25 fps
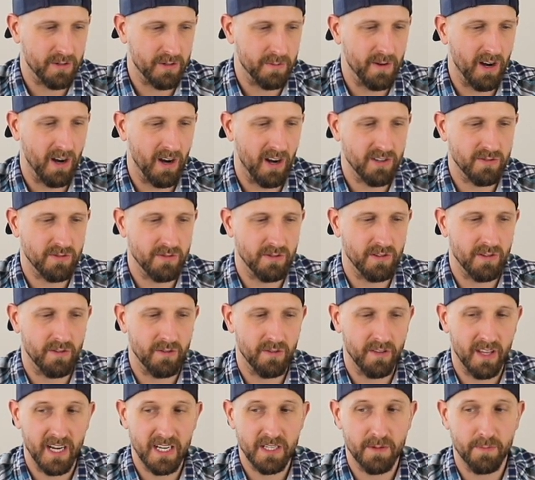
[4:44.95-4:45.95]
to be honest with you,
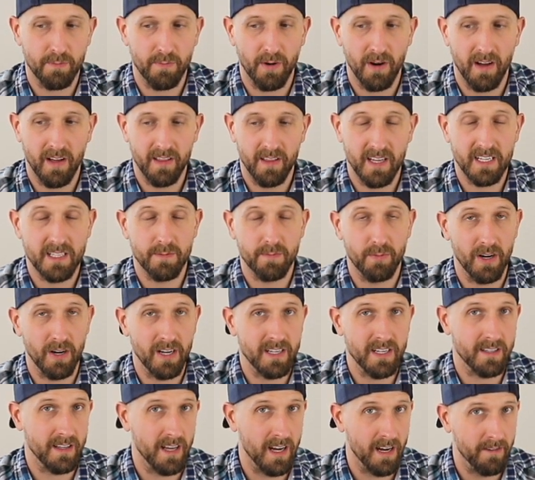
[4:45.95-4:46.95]
unless
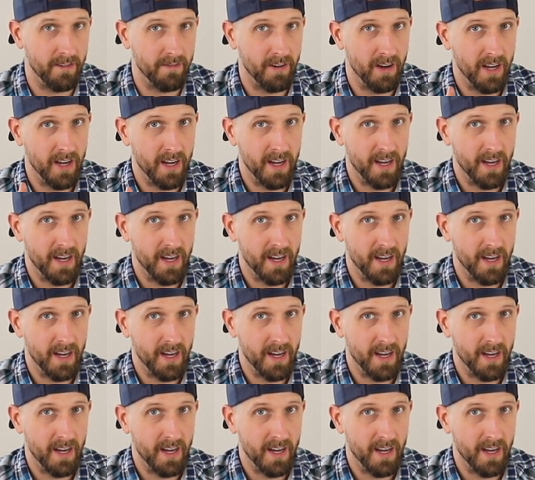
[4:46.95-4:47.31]
Bryce Love